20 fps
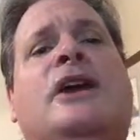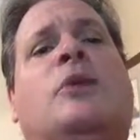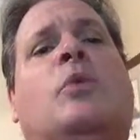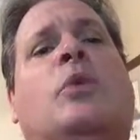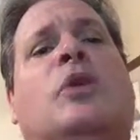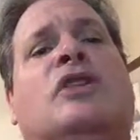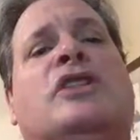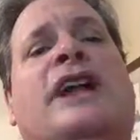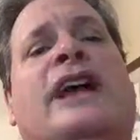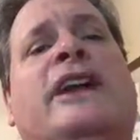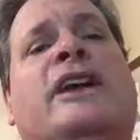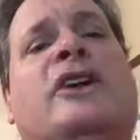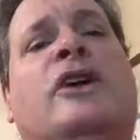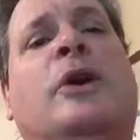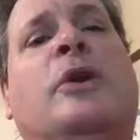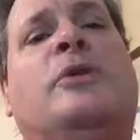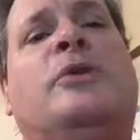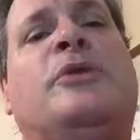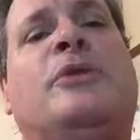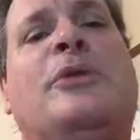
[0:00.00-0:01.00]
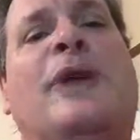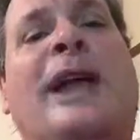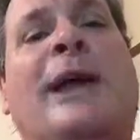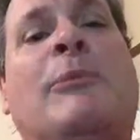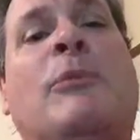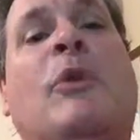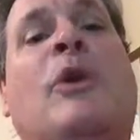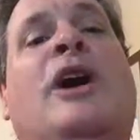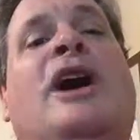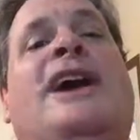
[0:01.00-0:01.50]
We'll let it go through
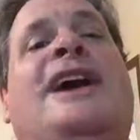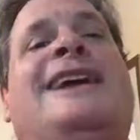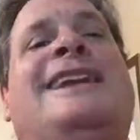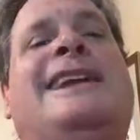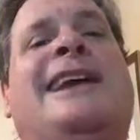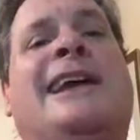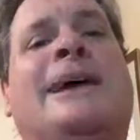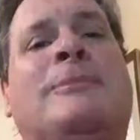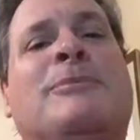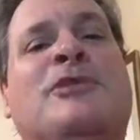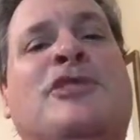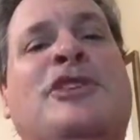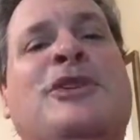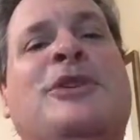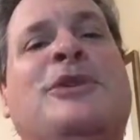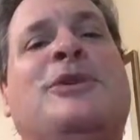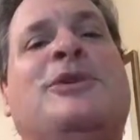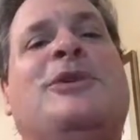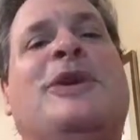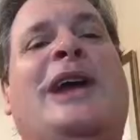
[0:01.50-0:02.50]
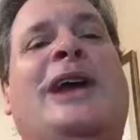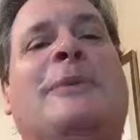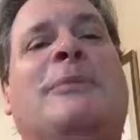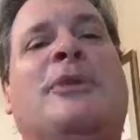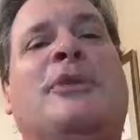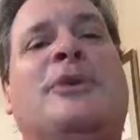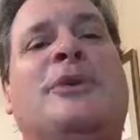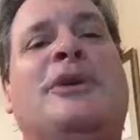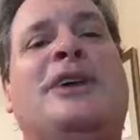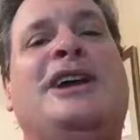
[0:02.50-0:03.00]
M1, M2,
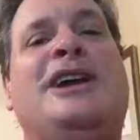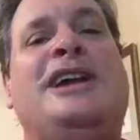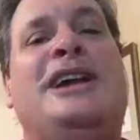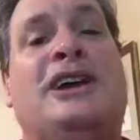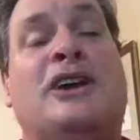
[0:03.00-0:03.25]
M3.